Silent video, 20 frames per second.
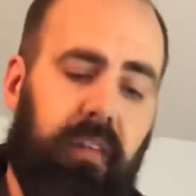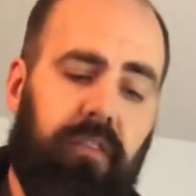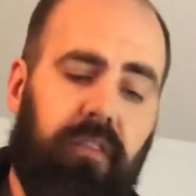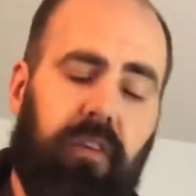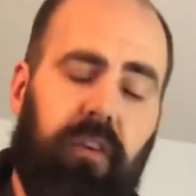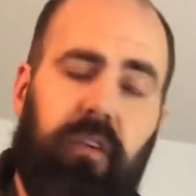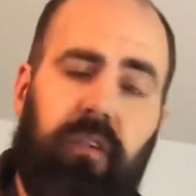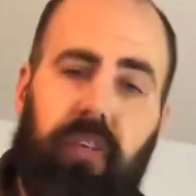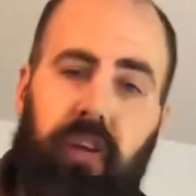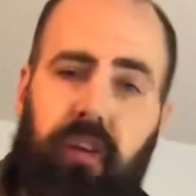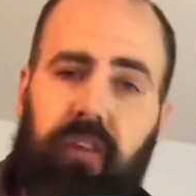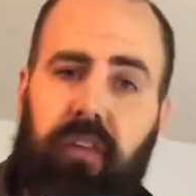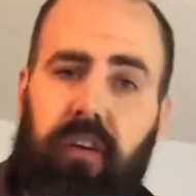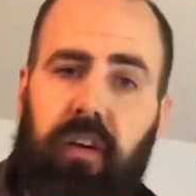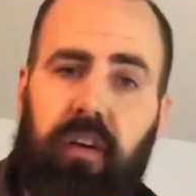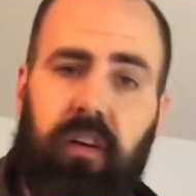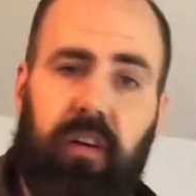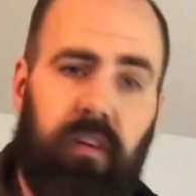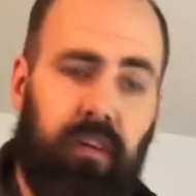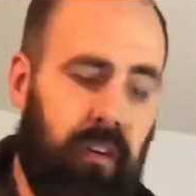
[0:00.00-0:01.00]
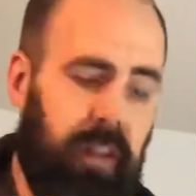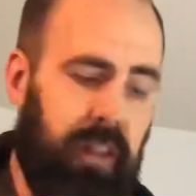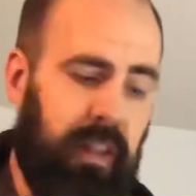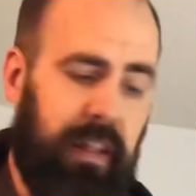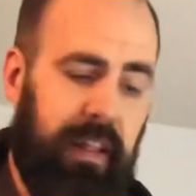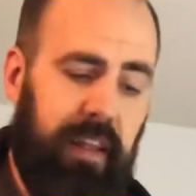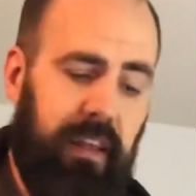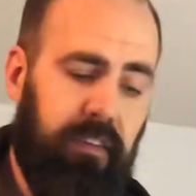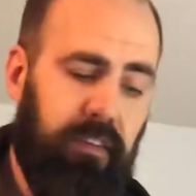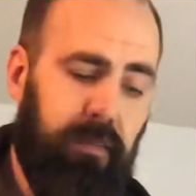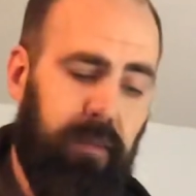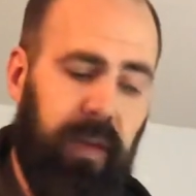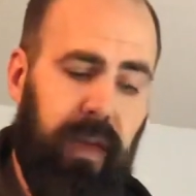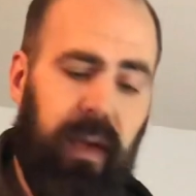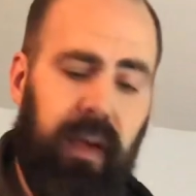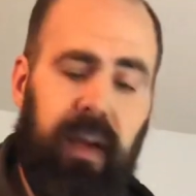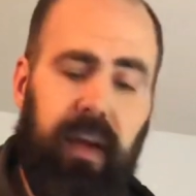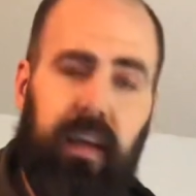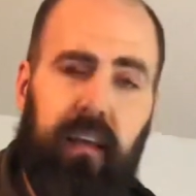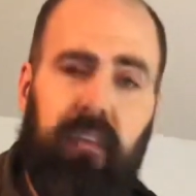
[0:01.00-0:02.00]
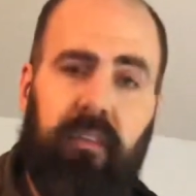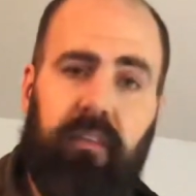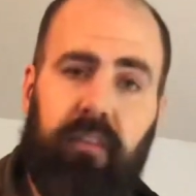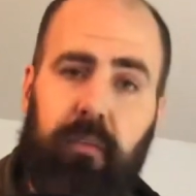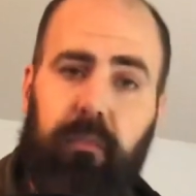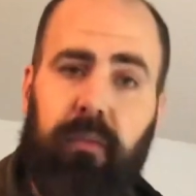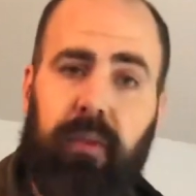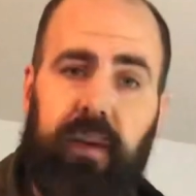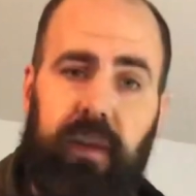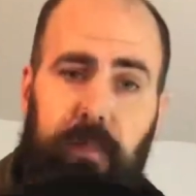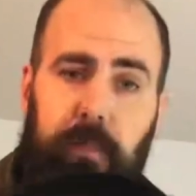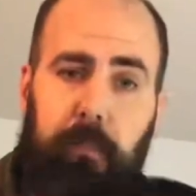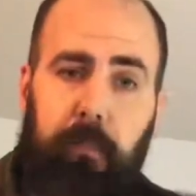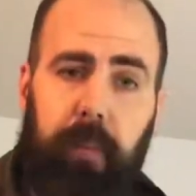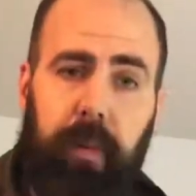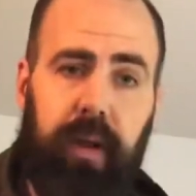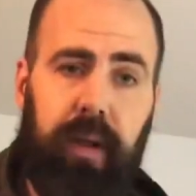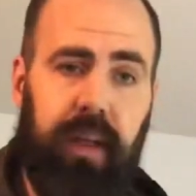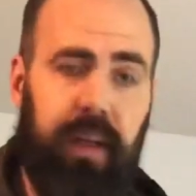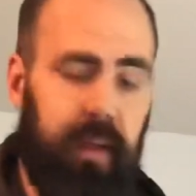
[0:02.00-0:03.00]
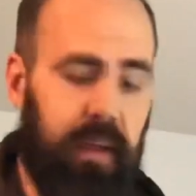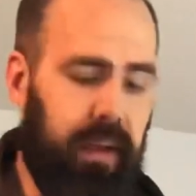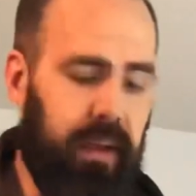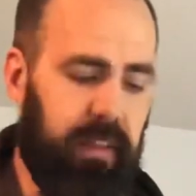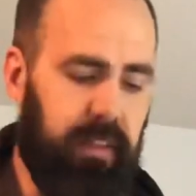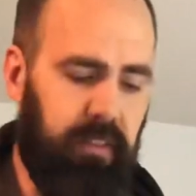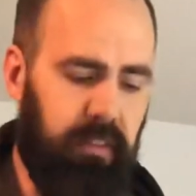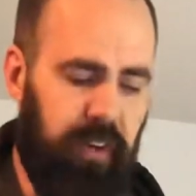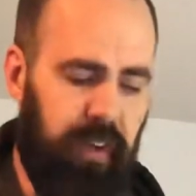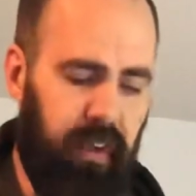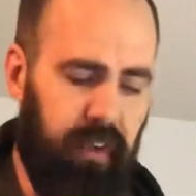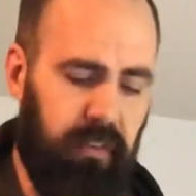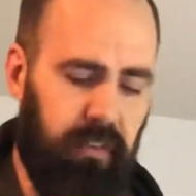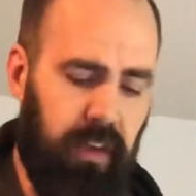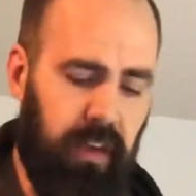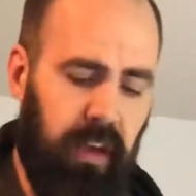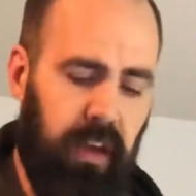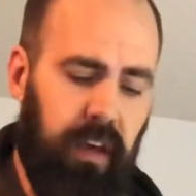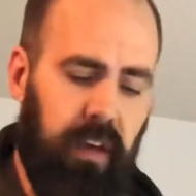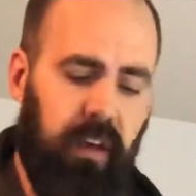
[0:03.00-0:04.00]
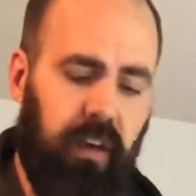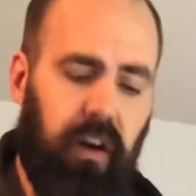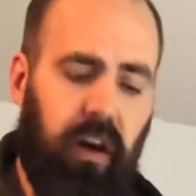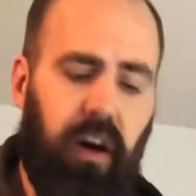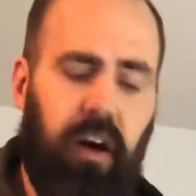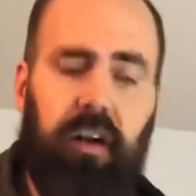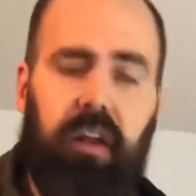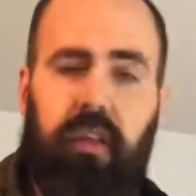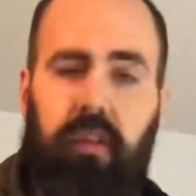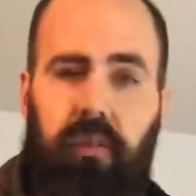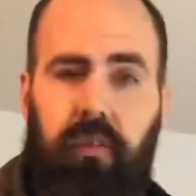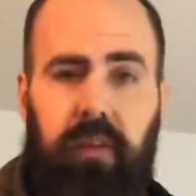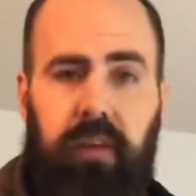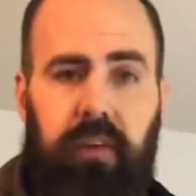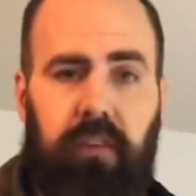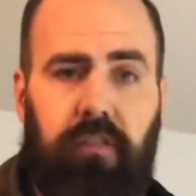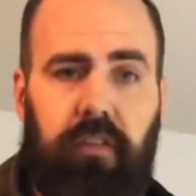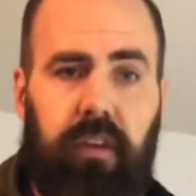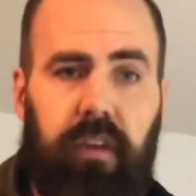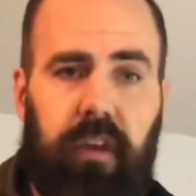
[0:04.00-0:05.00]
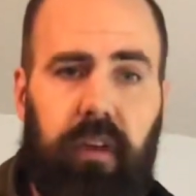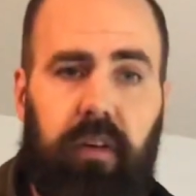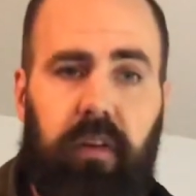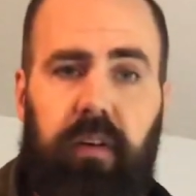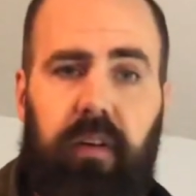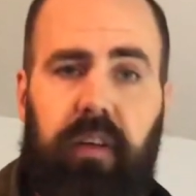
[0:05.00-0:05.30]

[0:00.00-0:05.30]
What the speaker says: So if you ever leave it behind, somebody might, on the chance, call you and let you know.